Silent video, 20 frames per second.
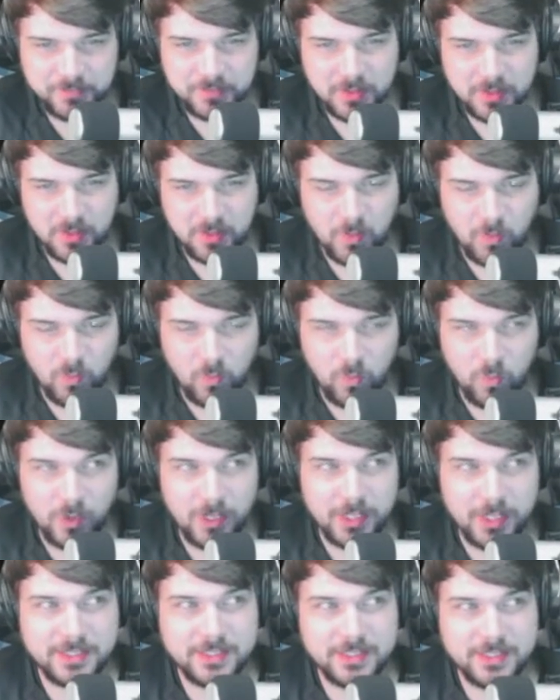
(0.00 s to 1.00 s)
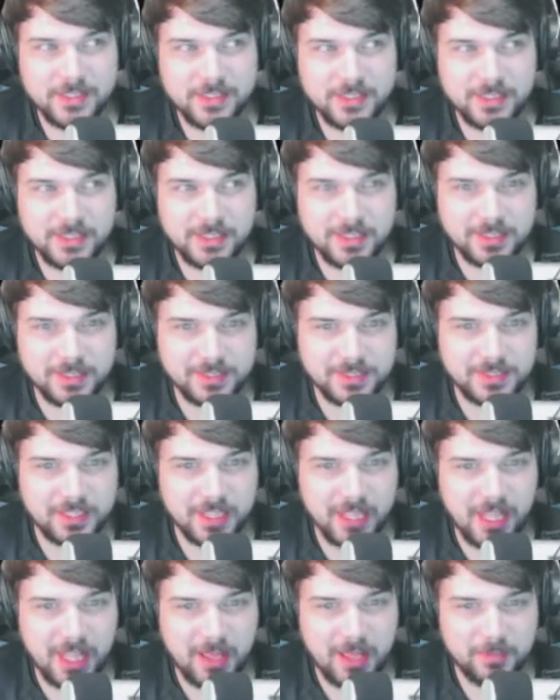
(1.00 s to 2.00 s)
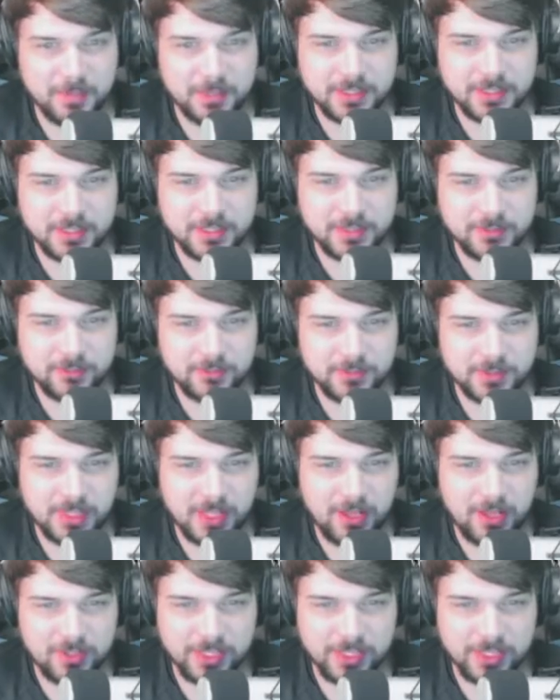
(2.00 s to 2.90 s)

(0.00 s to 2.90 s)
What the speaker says: what is going to happen without